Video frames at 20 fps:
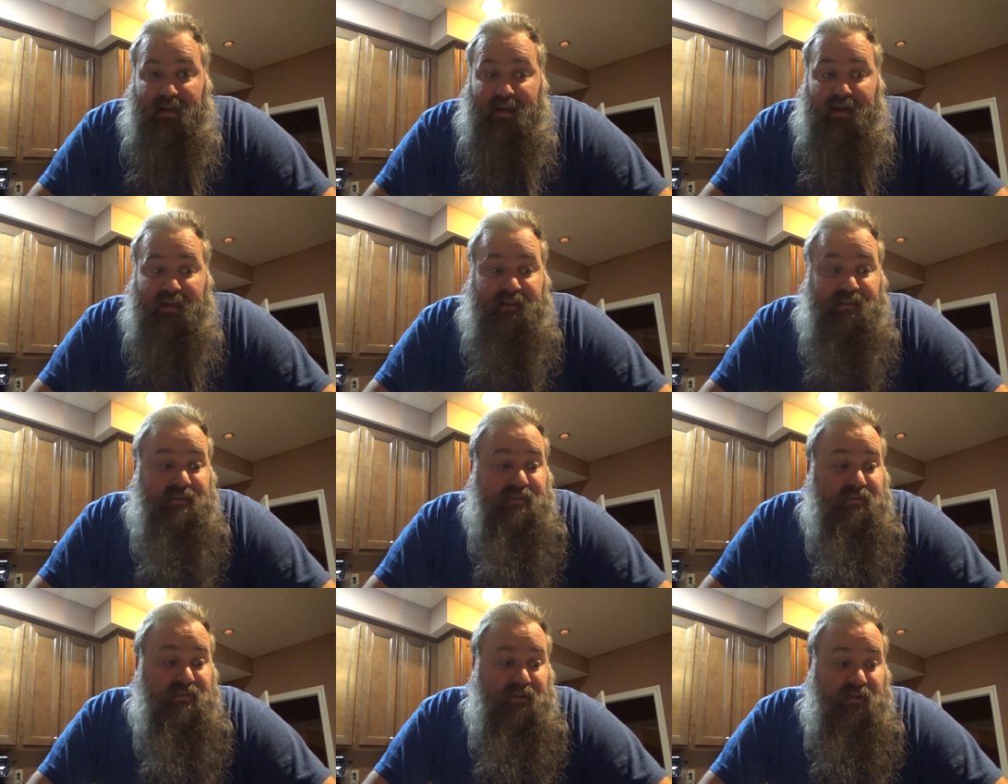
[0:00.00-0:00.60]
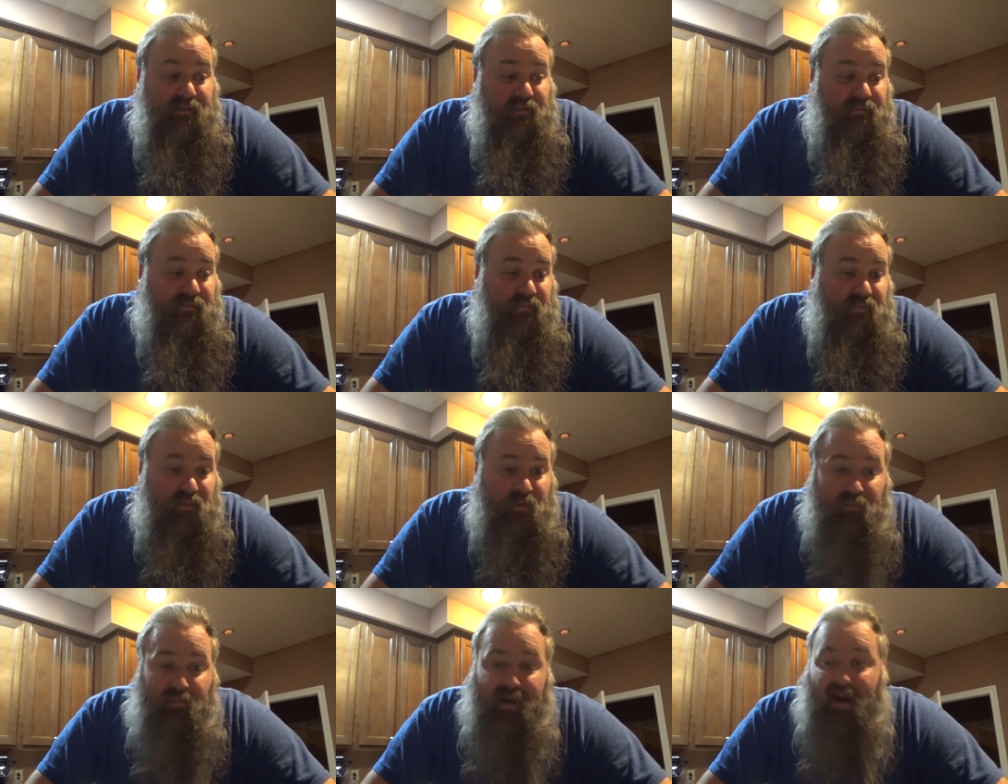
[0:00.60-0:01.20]
It's
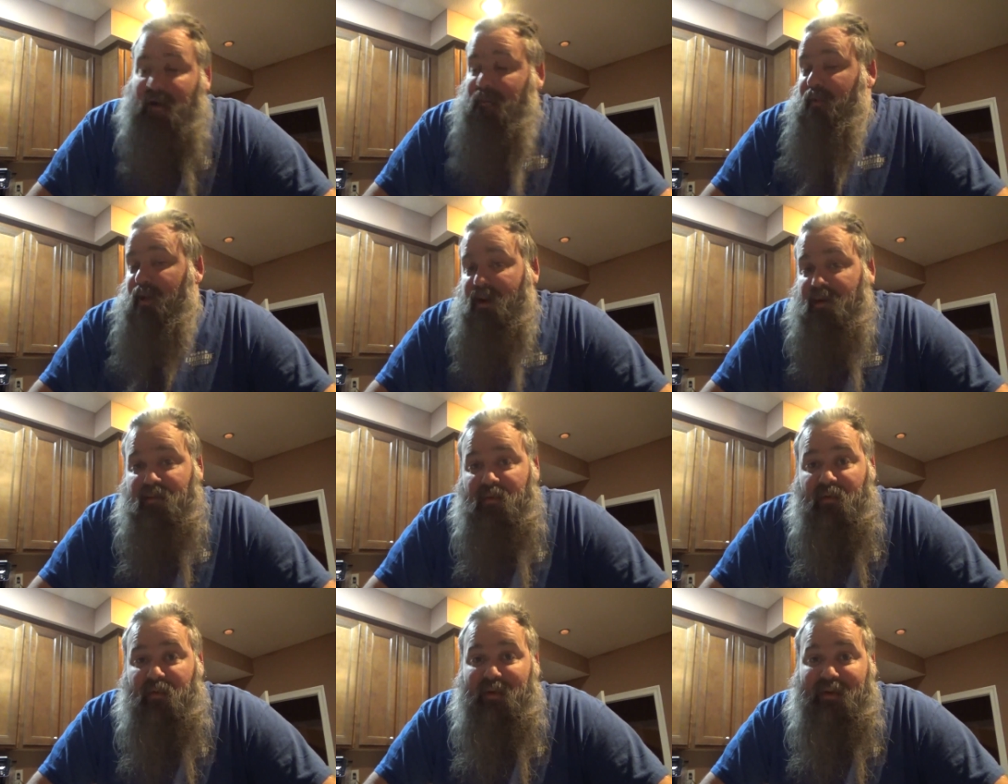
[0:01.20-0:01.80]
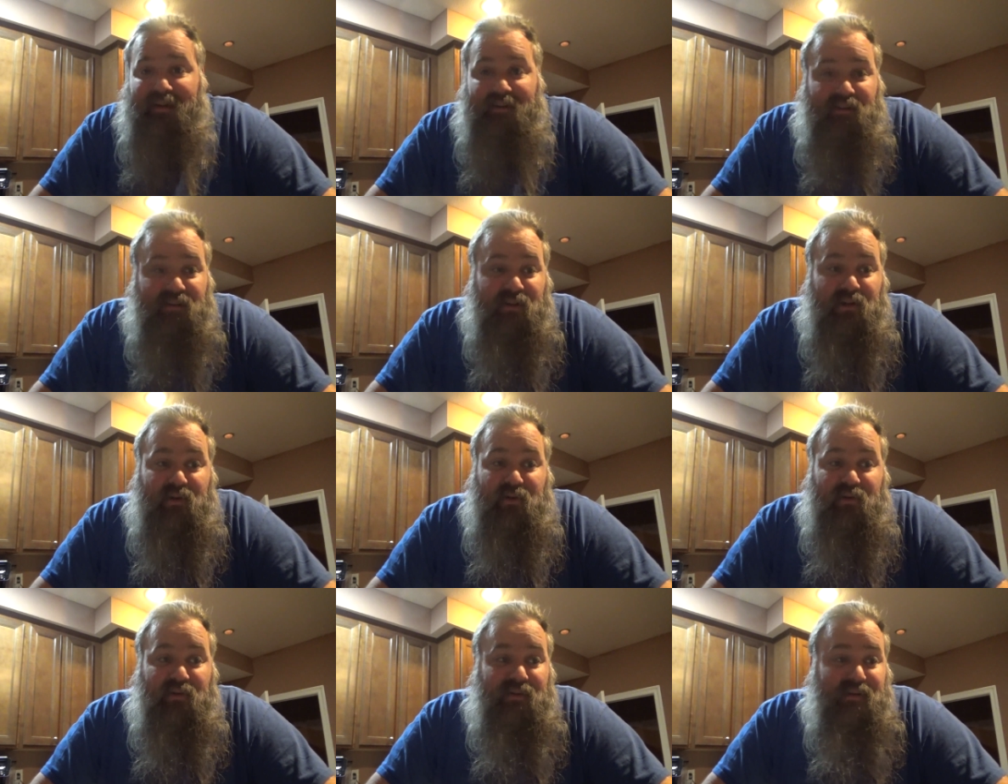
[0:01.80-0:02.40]
the bare minimum we can
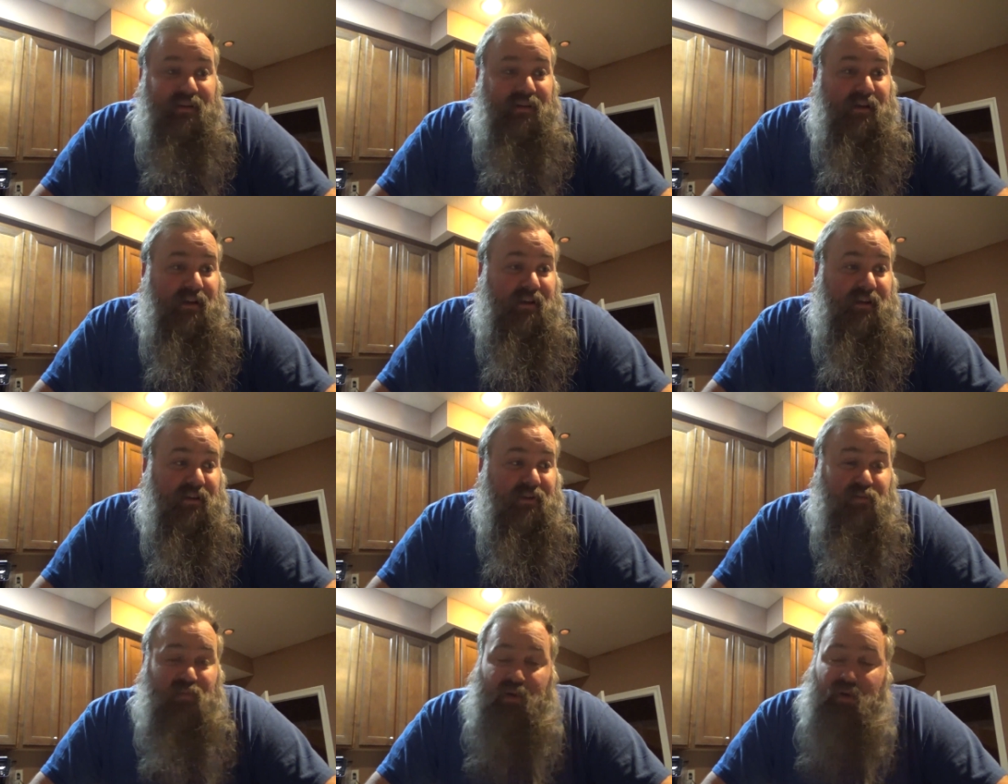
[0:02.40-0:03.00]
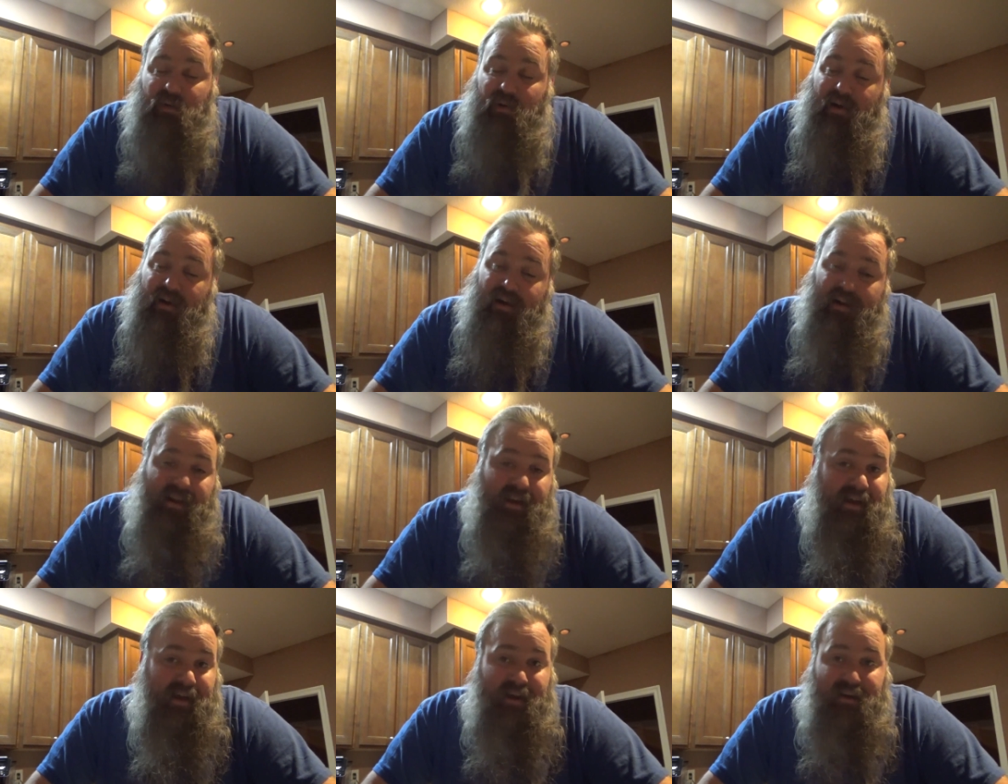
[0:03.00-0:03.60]
do. It doesn't require
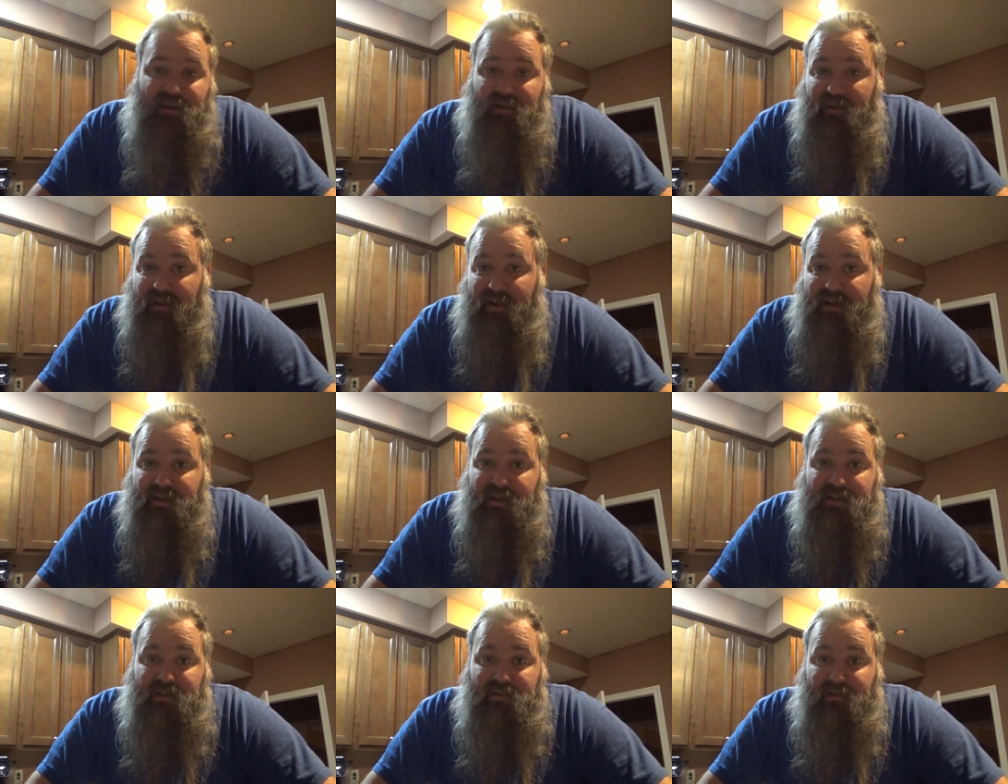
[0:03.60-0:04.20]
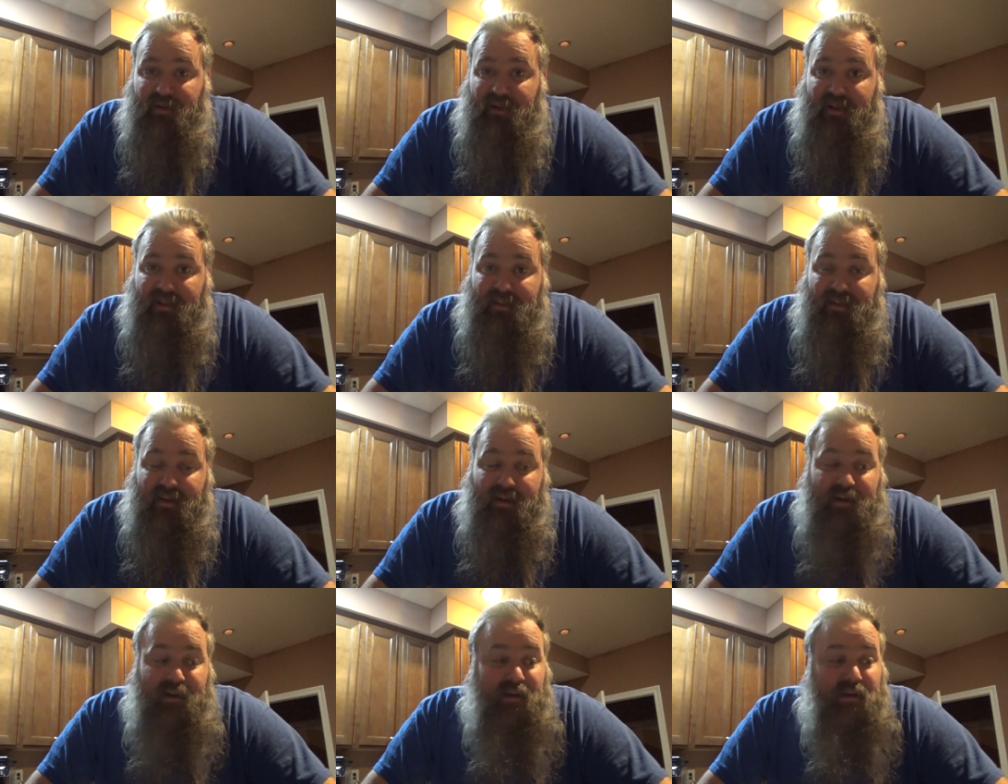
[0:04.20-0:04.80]
any kind of donations or
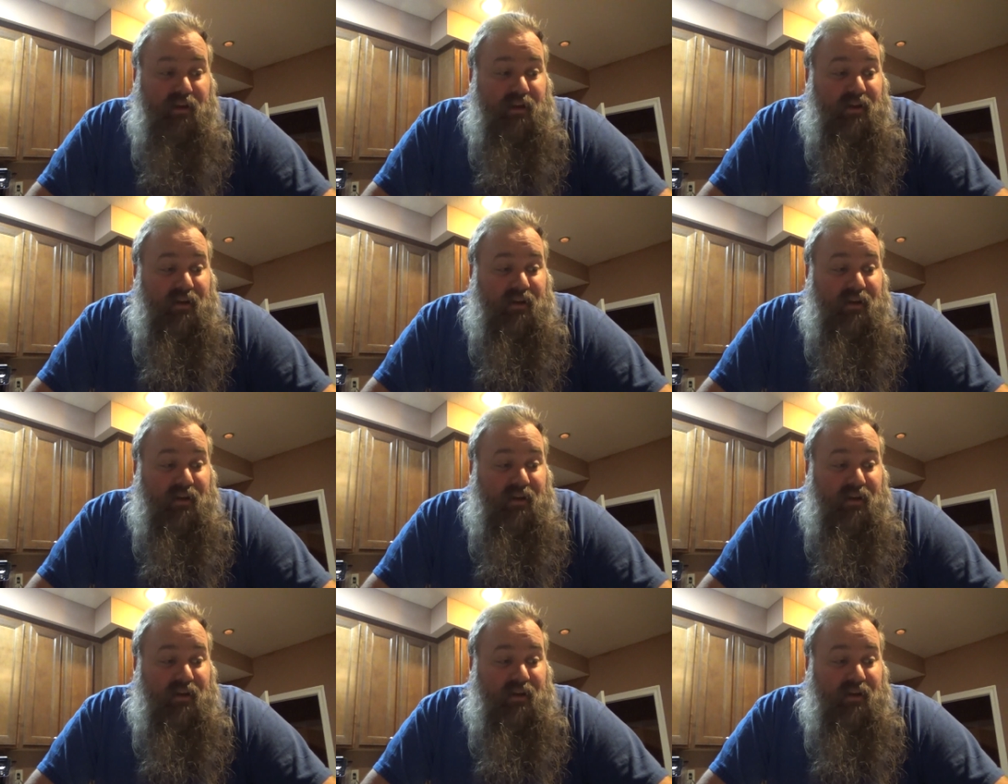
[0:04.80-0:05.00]
anything.